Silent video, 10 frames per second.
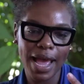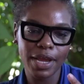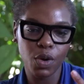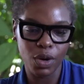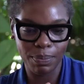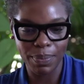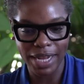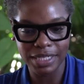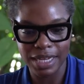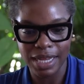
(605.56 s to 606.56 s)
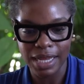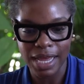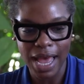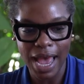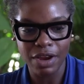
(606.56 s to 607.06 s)
i got better
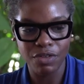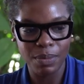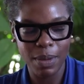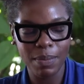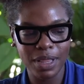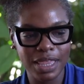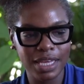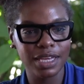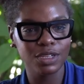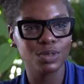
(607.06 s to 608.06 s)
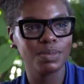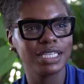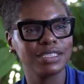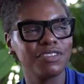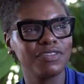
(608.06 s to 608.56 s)
I remember thinking to
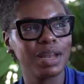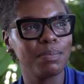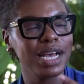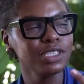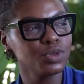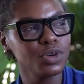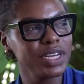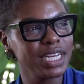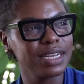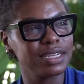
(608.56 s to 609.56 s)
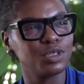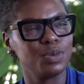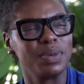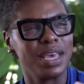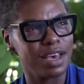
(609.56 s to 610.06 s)
myself that my story needed
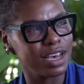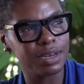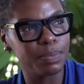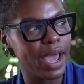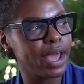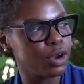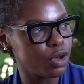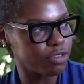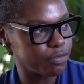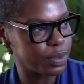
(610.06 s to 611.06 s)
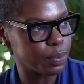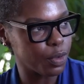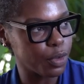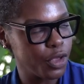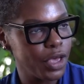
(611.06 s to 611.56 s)
to be heard by a lot of
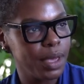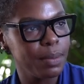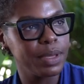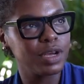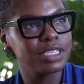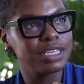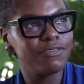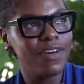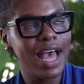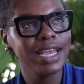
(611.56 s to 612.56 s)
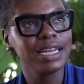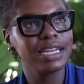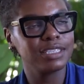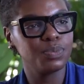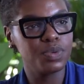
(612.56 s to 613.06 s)
people. Mm. Because if I
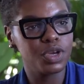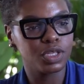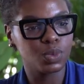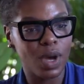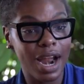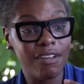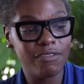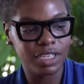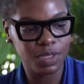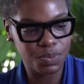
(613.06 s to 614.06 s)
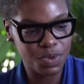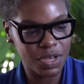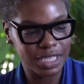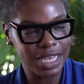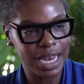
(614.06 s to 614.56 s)
can experience what I've
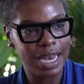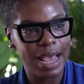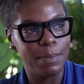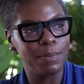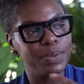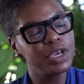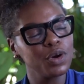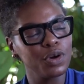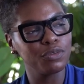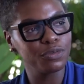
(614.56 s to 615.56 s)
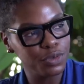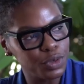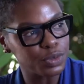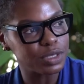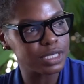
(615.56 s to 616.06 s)
experienced and be
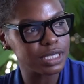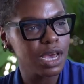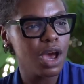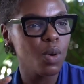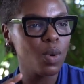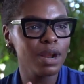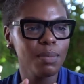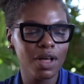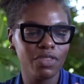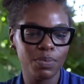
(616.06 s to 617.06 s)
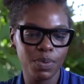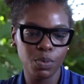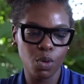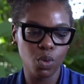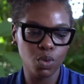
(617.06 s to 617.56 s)
confused, what about the
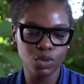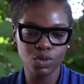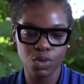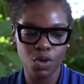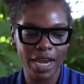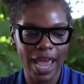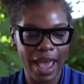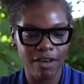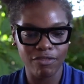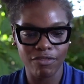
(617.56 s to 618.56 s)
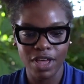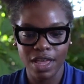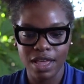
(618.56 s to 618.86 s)
people who do not have